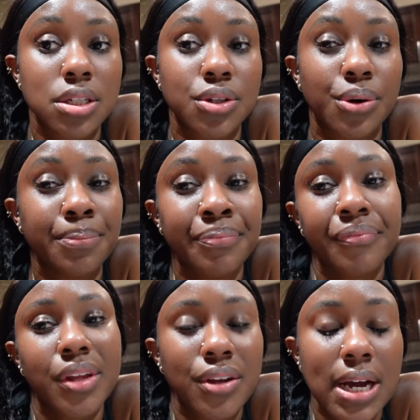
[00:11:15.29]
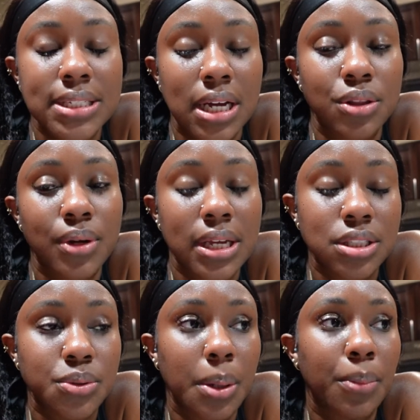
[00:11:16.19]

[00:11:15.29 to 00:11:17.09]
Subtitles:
so you guys can look into it,